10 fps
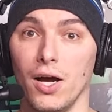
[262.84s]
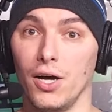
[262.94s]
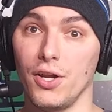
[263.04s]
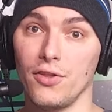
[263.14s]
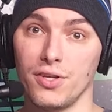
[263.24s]

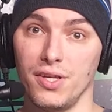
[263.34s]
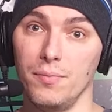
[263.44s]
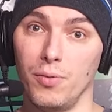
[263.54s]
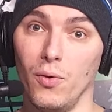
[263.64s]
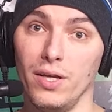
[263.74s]
Another key
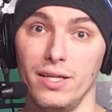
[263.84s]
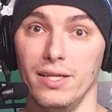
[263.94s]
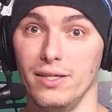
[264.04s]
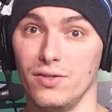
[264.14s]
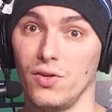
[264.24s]
point
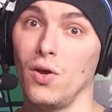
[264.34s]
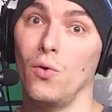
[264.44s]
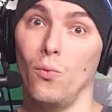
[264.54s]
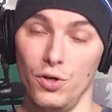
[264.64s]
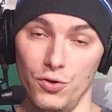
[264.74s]
is
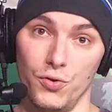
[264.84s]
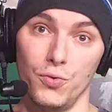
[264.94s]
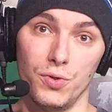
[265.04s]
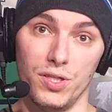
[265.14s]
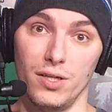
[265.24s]
when you
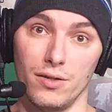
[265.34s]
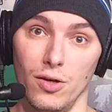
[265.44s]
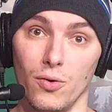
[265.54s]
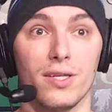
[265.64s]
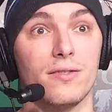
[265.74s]
do
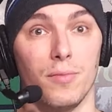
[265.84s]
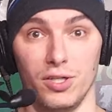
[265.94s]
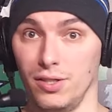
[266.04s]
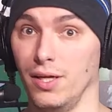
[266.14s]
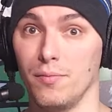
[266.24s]
decloak, it's
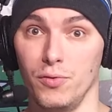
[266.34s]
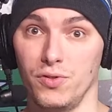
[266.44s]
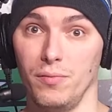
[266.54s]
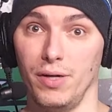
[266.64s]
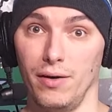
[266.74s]
much like a
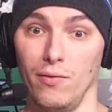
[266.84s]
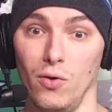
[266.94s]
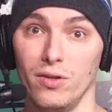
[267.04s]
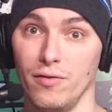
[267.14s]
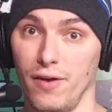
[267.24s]
boosted barrel
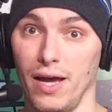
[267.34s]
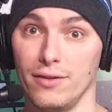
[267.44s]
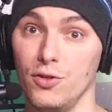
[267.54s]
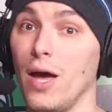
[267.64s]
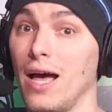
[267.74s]
roll in the fact
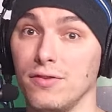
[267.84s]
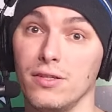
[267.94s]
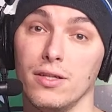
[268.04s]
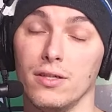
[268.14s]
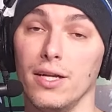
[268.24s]
that you have to
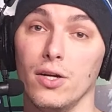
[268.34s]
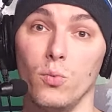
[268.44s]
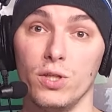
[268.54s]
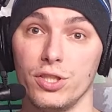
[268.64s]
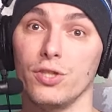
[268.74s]
declare
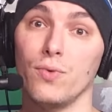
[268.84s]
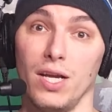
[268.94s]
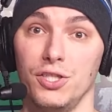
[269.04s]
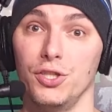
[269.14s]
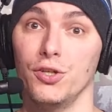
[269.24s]
which
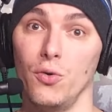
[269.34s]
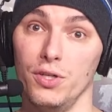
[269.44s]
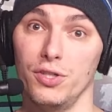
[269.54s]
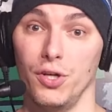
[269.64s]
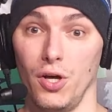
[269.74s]
direction you're going
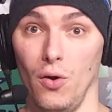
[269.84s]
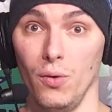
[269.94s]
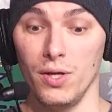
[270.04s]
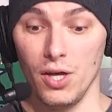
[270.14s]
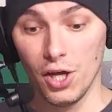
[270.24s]
to go.
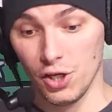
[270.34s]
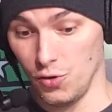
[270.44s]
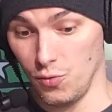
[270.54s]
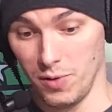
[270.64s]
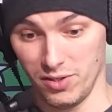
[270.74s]

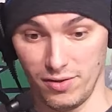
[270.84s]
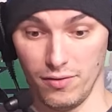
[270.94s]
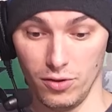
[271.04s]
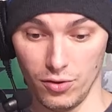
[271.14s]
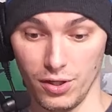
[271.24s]
You must
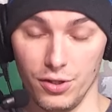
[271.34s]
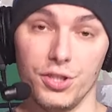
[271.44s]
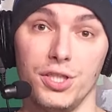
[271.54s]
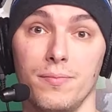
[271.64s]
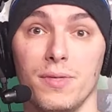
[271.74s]
look at your
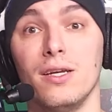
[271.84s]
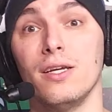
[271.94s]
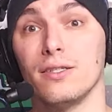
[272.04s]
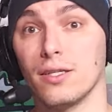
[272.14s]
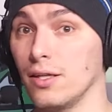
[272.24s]
ship,
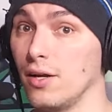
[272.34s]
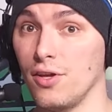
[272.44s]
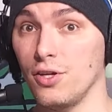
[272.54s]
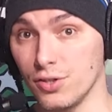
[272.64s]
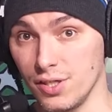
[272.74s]
declare
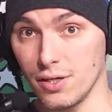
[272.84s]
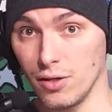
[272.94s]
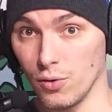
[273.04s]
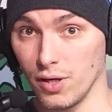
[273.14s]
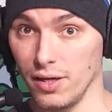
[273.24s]
that you're
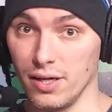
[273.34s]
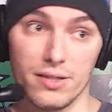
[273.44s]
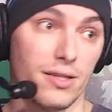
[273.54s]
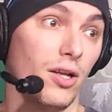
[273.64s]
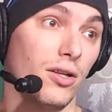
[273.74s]
decloaking,
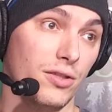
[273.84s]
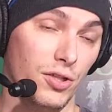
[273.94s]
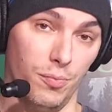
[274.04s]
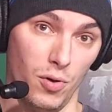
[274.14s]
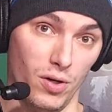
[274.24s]
tell your
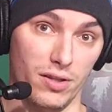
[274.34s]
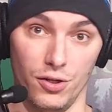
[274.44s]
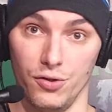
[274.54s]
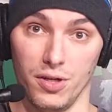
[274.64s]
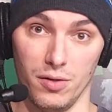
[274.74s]
opponent that
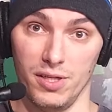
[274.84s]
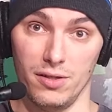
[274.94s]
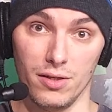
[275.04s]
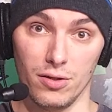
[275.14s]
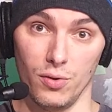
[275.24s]
you're going to be
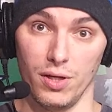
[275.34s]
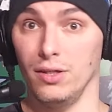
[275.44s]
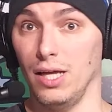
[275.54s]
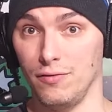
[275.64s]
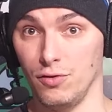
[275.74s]
decloaking
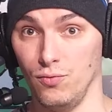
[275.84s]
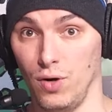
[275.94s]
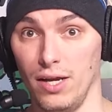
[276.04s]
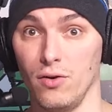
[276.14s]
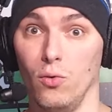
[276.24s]
left,
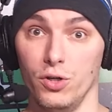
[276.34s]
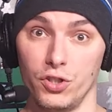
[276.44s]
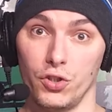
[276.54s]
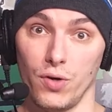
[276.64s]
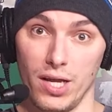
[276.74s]
right, or
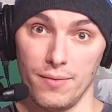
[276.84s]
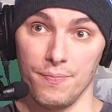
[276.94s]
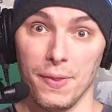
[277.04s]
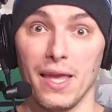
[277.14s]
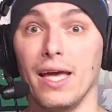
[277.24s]
straight,
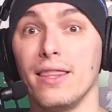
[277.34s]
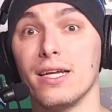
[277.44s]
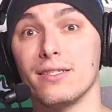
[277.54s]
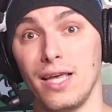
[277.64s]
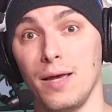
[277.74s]
and then
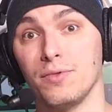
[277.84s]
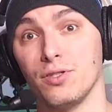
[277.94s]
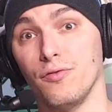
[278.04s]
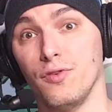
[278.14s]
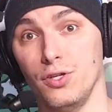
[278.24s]
attempt
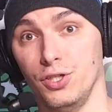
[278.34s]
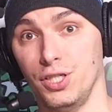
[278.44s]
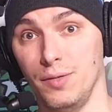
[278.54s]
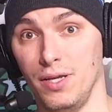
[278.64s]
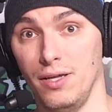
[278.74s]
to fit your
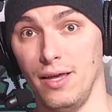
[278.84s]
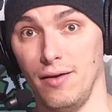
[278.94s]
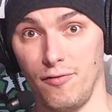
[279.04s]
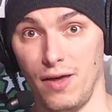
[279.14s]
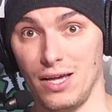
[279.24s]
ship in that
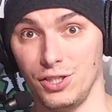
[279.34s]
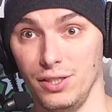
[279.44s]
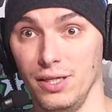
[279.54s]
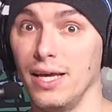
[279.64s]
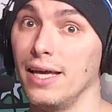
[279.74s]
fashion.
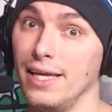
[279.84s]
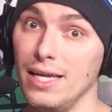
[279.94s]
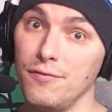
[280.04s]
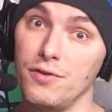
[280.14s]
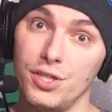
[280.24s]

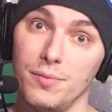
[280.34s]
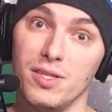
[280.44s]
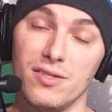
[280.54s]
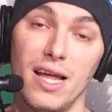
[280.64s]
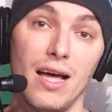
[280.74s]
If the ship
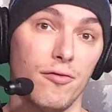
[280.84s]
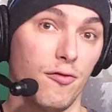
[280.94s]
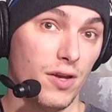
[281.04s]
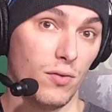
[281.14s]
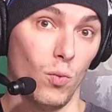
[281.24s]
does not
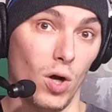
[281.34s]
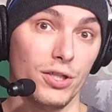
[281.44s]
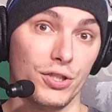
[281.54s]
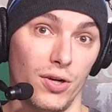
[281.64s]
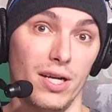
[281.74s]
fit while
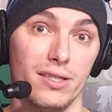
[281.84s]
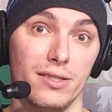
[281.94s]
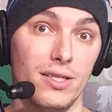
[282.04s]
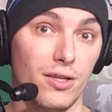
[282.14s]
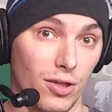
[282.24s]
you're trying to
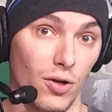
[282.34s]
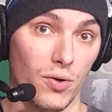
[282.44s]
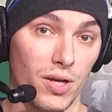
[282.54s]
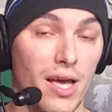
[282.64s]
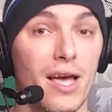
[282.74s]
decloak,
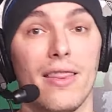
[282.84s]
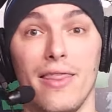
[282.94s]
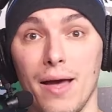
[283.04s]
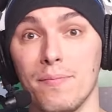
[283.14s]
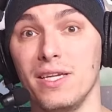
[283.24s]

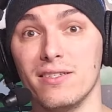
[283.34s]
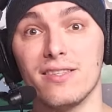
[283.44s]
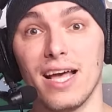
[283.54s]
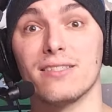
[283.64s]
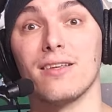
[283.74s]
that means
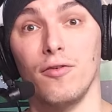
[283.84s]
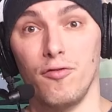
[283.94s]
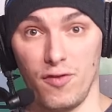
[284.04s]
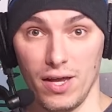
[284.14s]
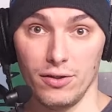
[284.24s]
that's a
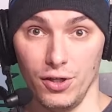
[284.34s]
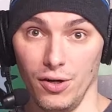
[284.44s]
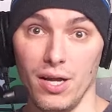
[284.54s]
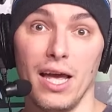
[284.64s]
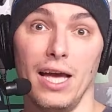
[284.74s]
failure
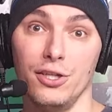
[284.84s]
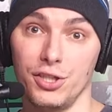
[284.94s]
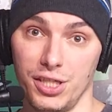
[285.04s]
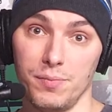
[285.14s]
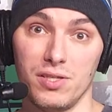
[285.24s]
and your
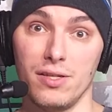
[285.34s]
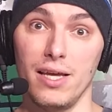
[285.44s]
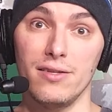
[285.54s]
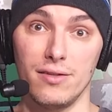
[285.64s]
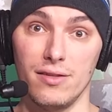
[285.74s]
ship
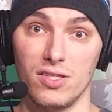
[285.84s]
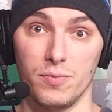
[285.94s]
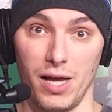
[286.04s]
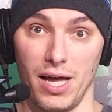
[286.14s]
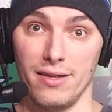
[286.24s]
stays in the
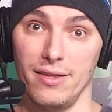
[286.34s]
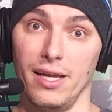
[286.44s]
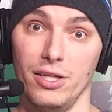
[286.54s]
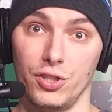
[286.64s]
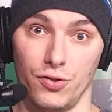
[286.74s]
spot that
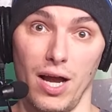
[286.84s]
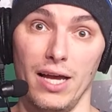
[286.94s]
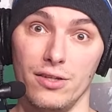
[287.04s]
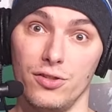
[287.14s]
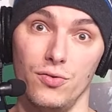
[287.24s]
it
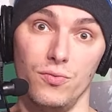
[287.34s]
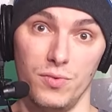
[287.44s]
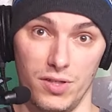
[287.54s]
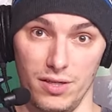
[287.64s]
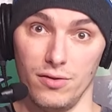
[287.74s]
tried to
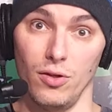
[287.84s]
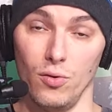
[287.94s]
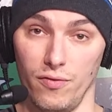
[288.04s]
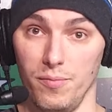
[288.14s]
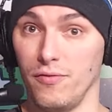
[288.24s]
decloak
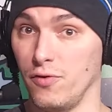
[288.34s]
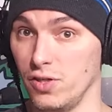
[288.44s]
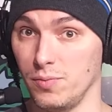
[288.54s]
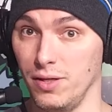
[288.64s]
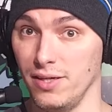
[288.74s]
from the
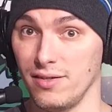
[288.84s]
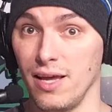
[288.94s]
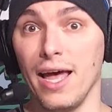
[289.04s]
first place.